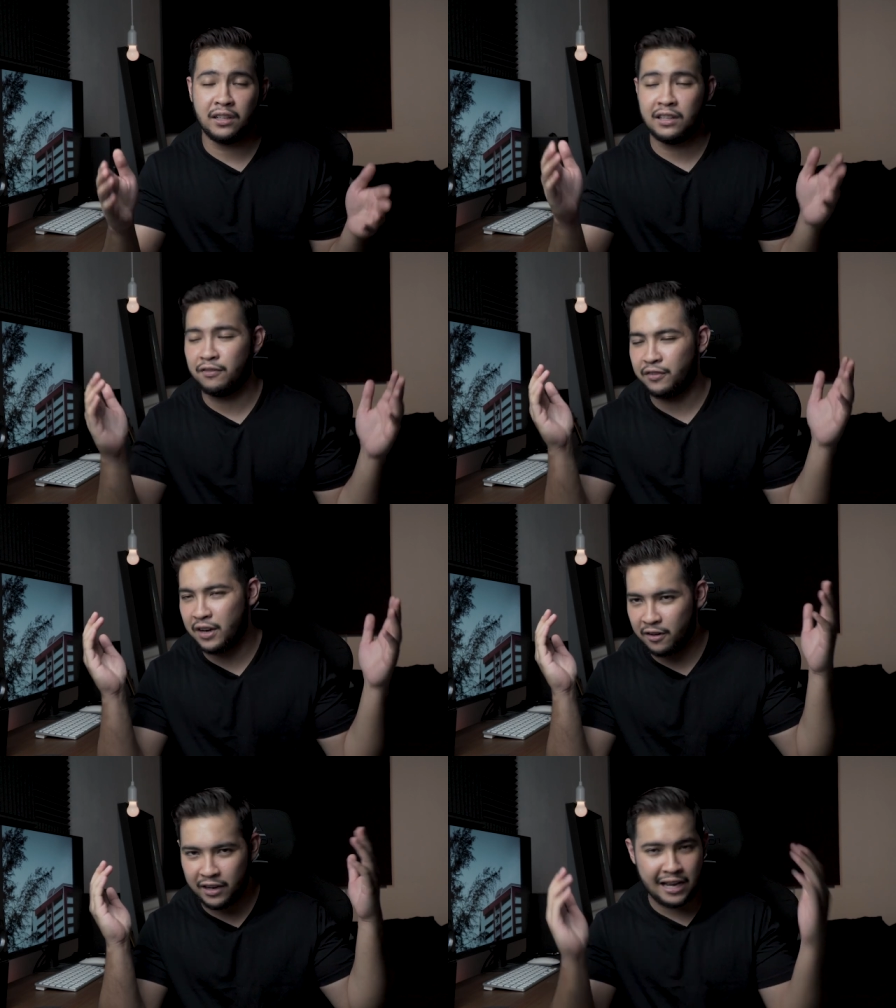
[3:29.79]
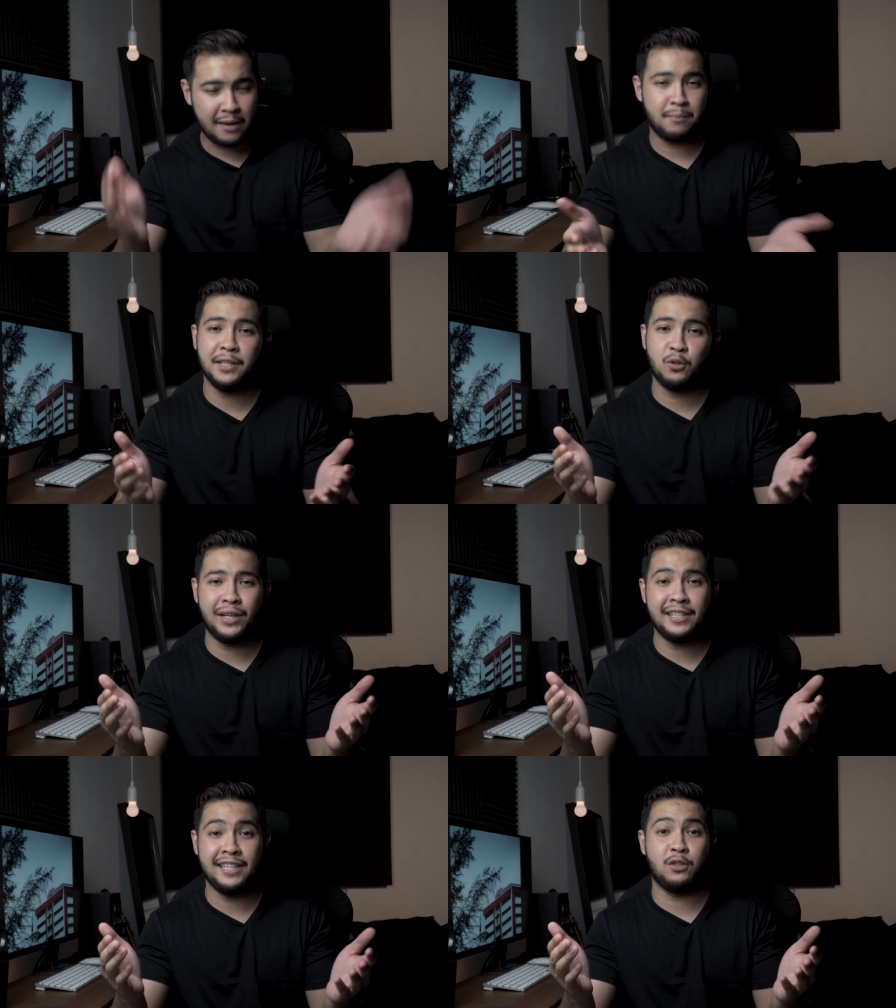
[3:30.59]
a very happy
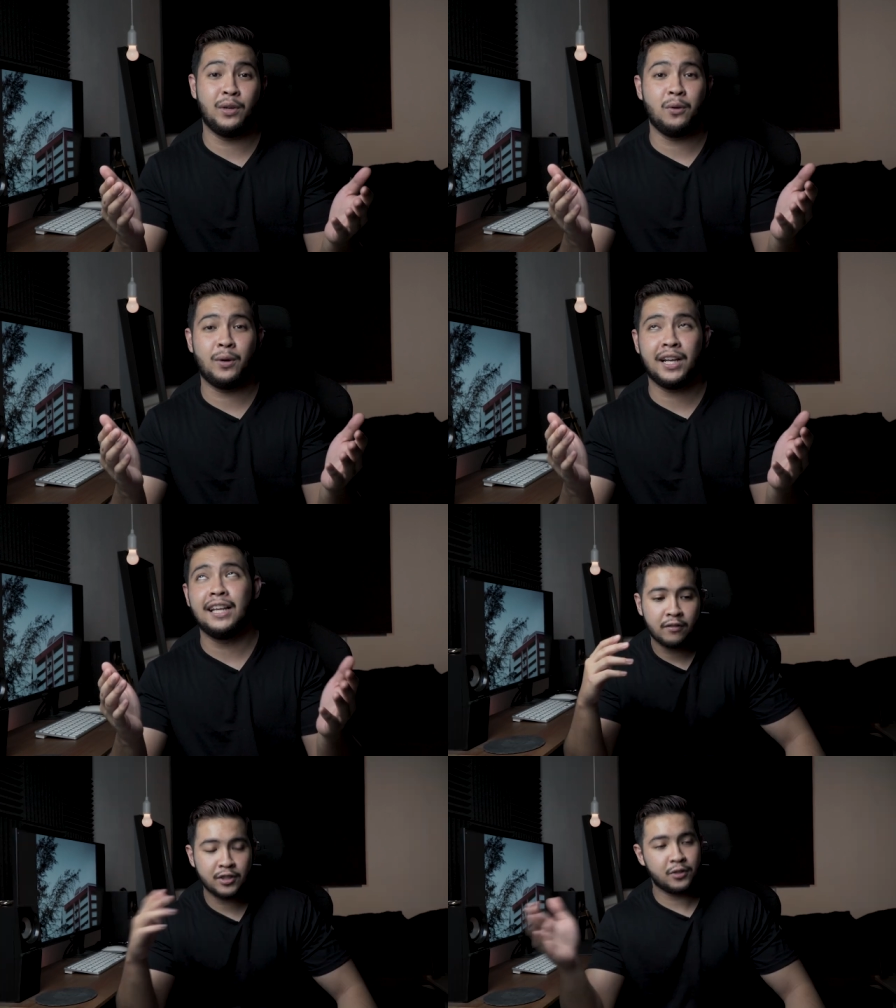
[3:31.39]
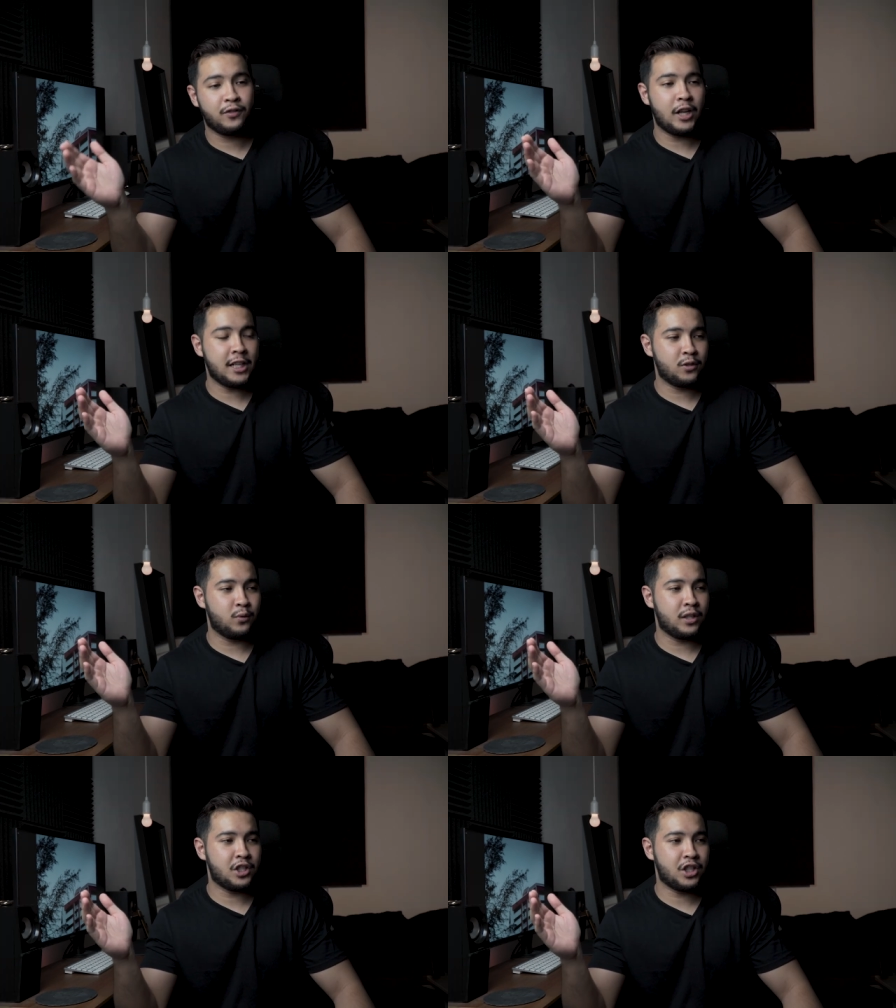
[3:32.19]
2021. First of all, I just
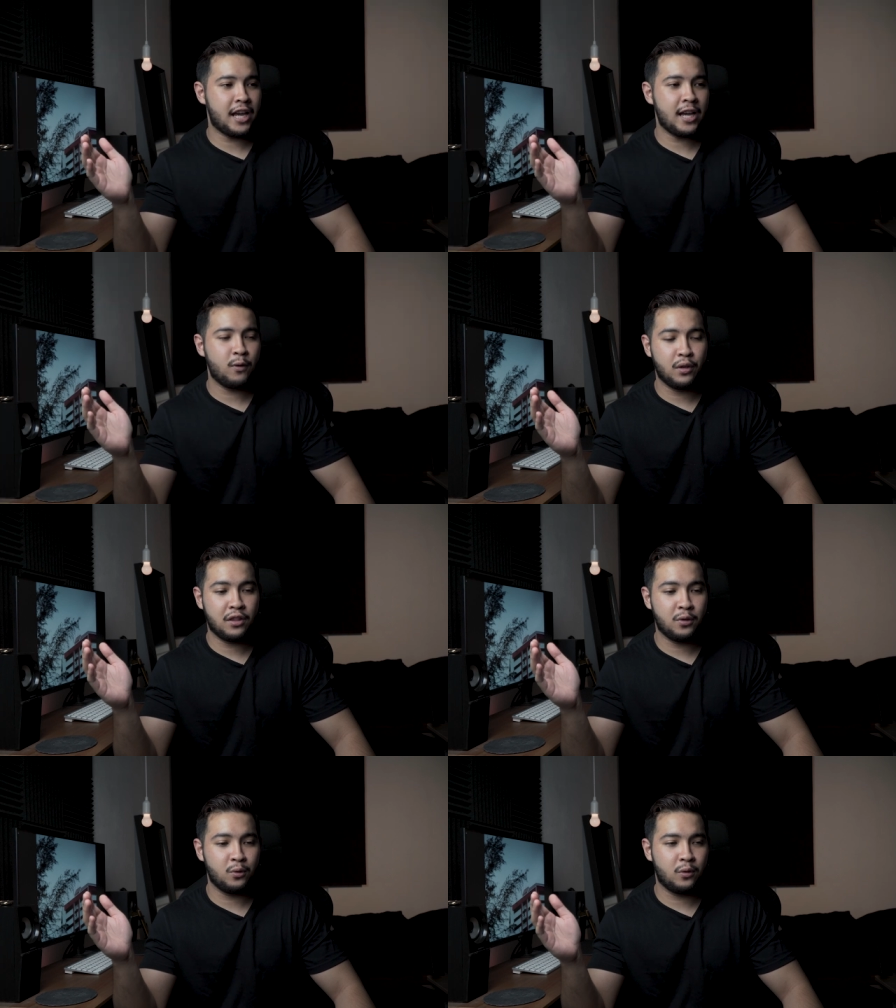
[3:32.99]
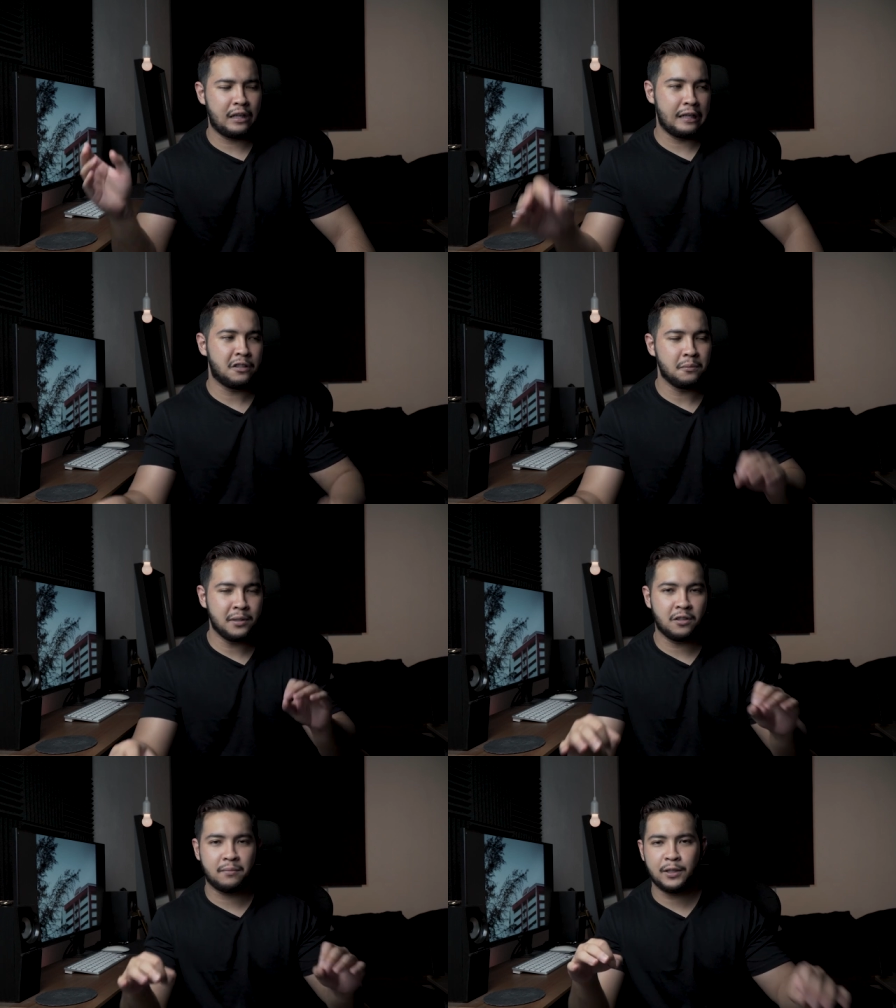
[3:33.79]
want to share with you a little
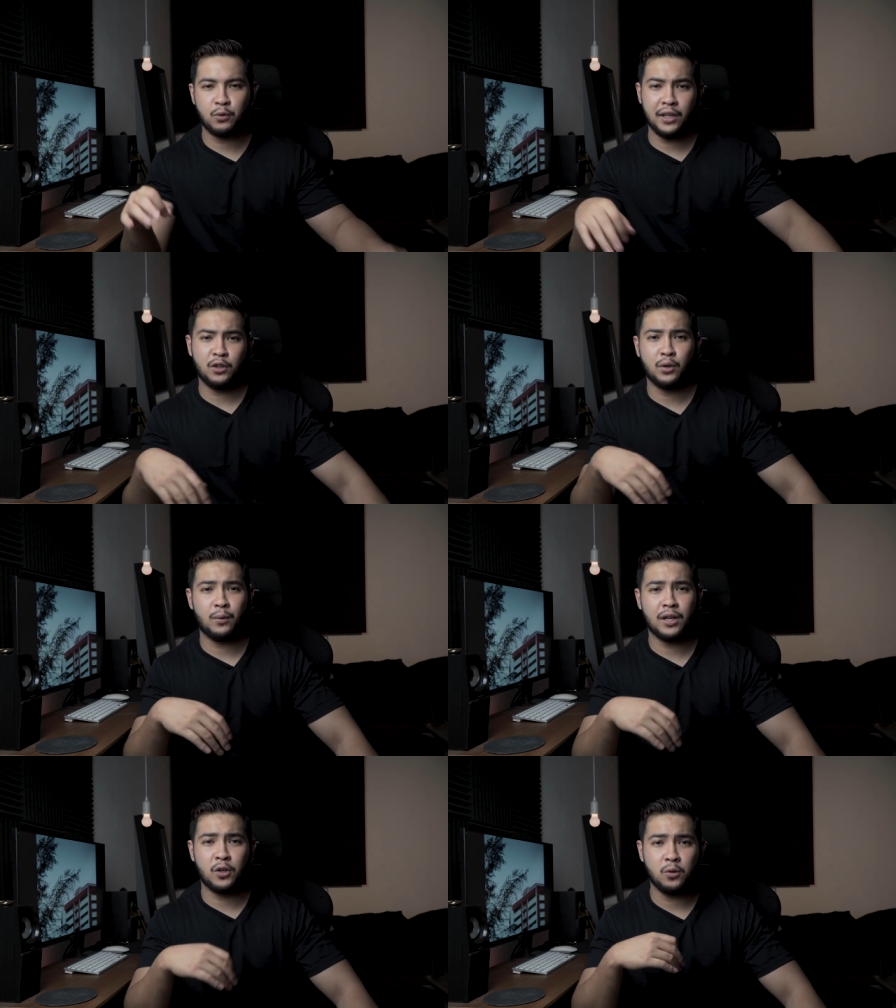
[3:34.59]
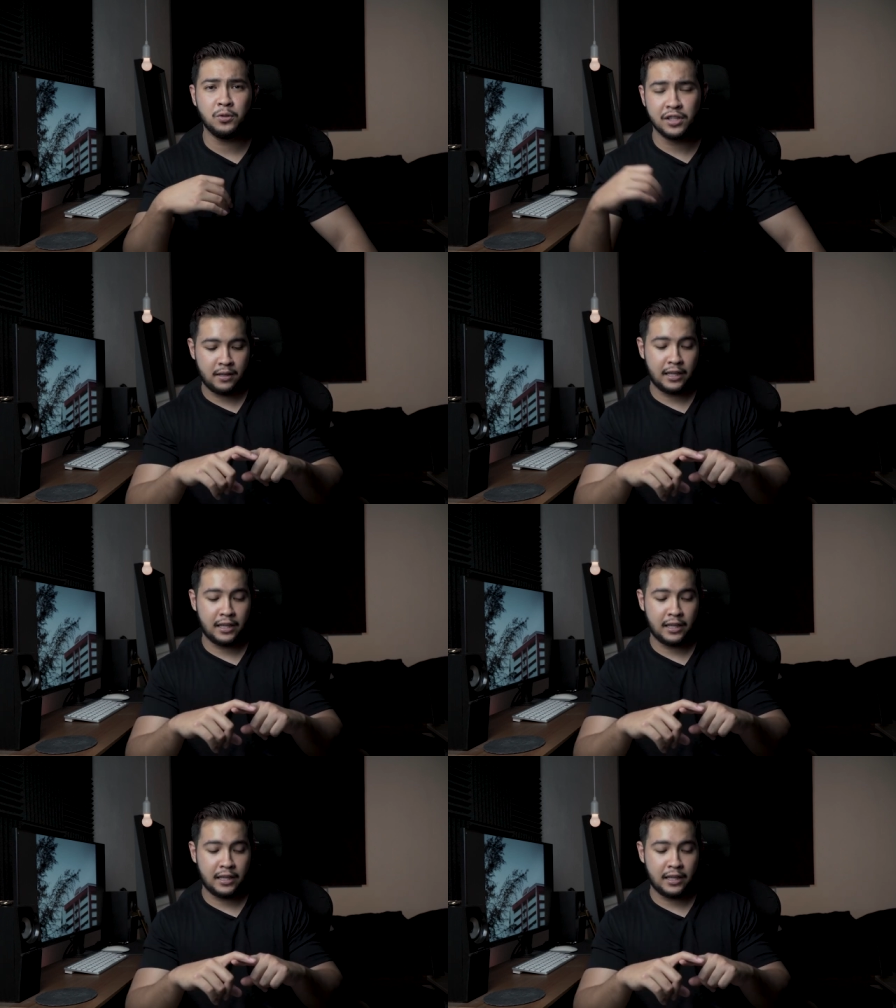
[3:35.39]
bit of my 2021 goals.